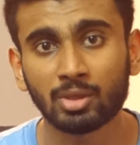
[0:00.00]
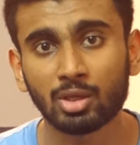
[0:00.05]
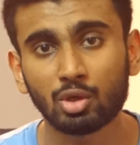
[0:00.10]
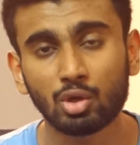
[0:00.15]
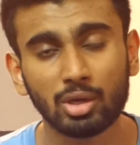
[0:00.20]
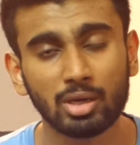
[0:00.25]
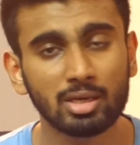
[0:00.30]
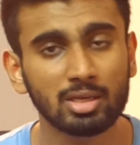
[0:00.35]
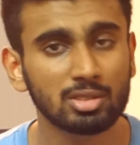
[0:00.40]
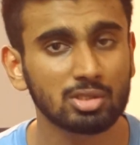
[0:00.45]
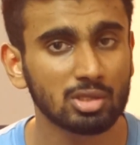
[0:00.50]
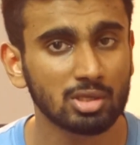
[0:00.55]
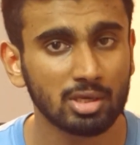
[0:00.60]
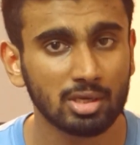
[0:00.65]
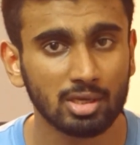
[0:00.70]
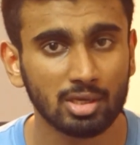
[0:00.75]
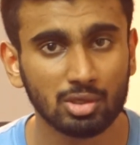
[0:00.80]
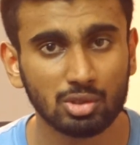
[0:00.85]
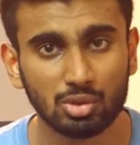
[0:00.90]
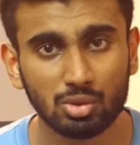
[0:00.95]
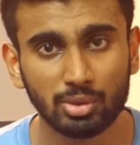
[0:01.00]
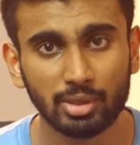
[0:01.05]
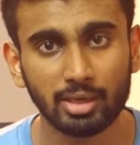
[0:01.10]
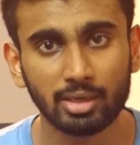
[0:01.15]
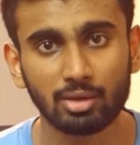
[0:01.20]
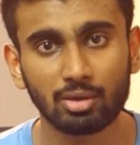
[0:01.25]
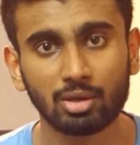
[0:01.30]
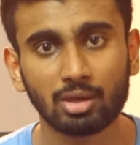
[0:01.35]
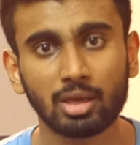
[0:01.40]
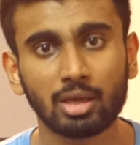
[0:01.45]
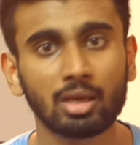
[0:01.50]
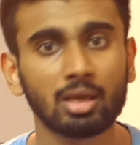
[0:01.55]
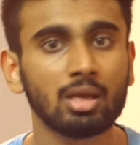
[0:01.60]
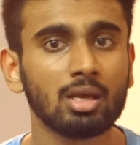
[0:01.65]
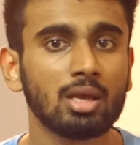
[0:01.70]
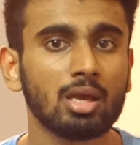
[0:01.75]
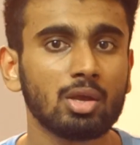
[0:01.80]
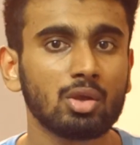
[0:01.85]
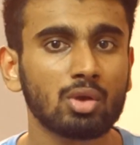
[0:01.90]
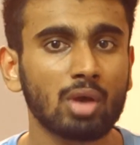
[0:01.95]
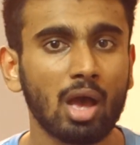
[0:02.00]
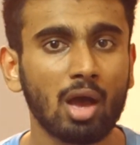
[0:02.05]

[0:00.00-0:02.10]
You are an engineering student, okay? You